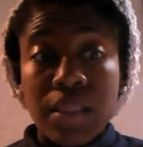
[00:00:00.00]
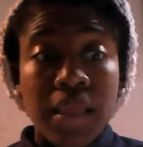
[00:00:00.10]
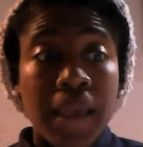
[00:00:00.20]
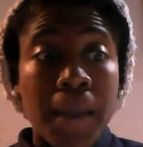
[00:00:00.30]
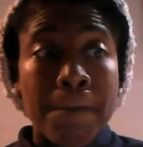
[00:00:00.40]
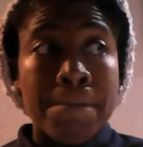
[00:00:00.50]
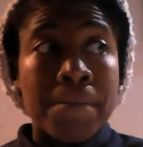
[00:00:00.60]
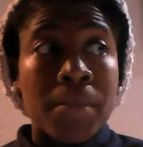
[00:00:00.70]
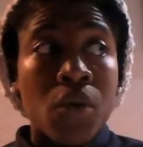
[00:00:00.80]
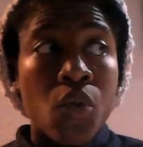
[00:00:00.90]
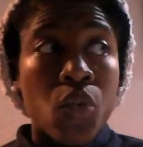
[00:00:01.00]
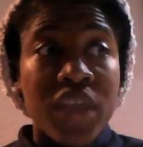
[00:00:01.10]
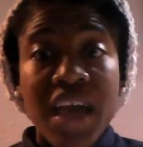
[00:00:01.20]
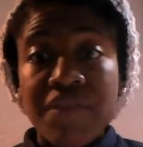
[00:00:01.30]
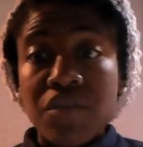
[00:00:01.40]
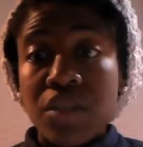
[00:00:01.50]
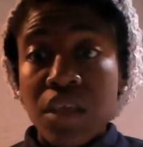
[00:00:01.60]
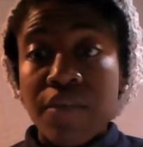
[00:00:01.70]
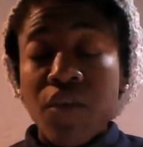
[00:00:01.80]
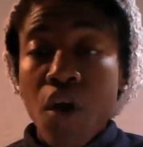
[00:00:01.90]
Like, we have to
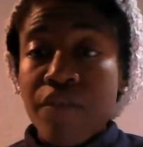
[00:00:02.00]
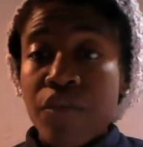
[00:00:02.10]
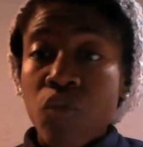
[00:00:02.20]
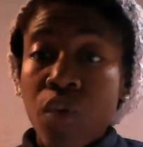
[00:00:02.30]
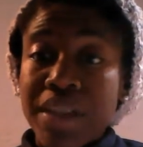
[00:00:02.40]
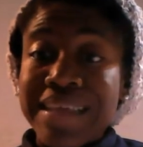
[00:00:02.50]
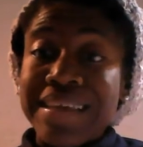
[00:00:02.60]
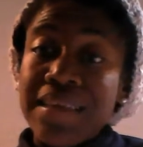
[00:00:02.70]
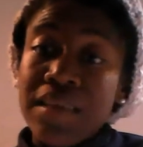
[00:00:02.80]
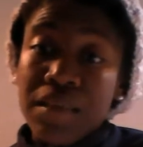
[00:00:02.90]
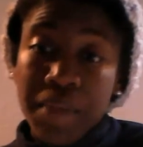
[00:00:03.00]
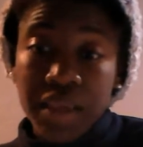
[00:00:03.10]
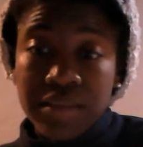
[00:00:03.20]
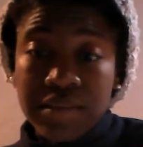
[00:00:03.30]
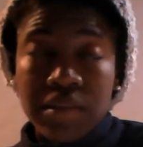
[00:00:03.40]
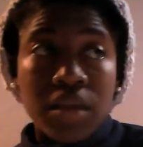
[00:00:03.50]
live off of what he makes.